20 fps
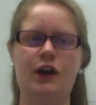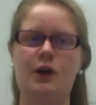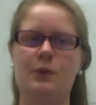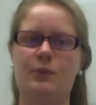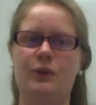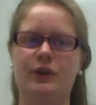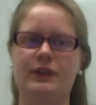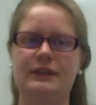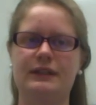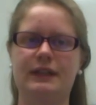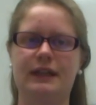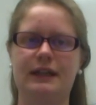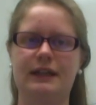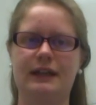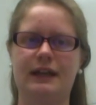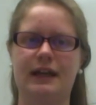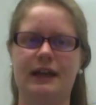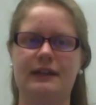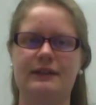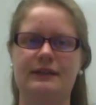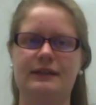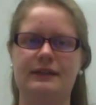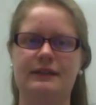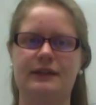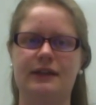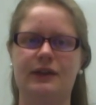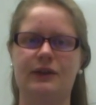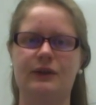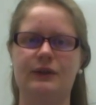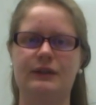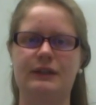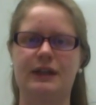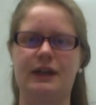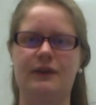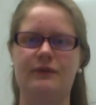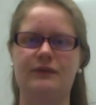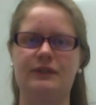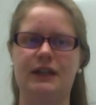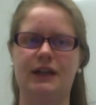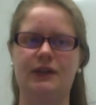Prostate cancer cells
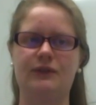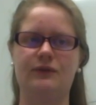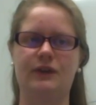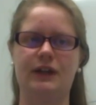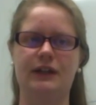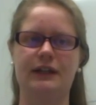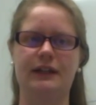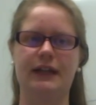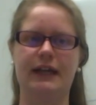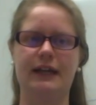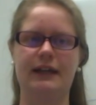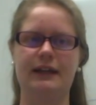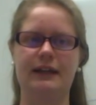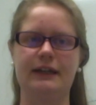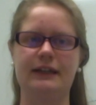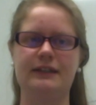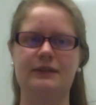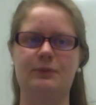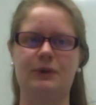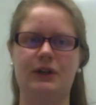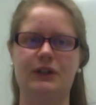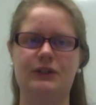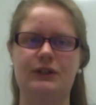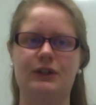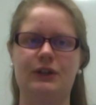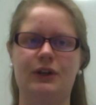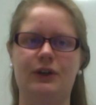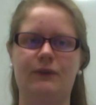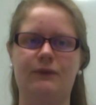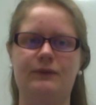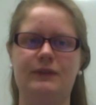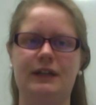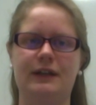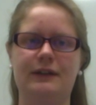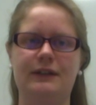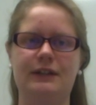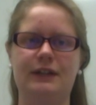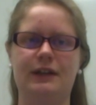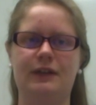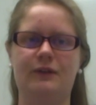have downregulated expression of
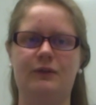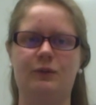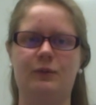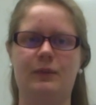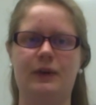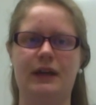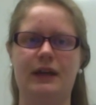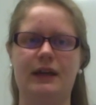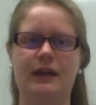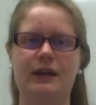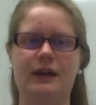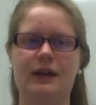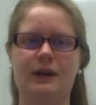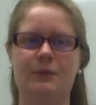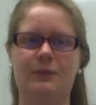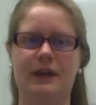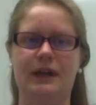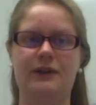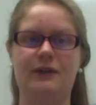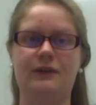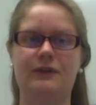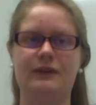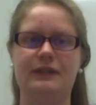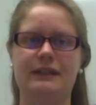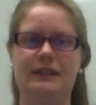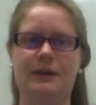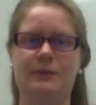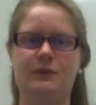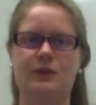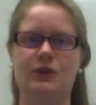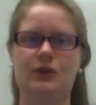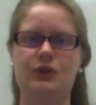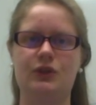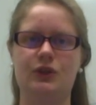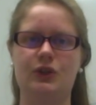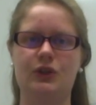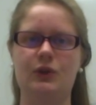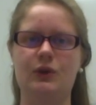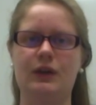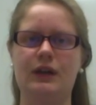TGF-beta receptor
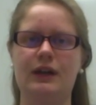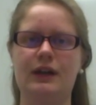2,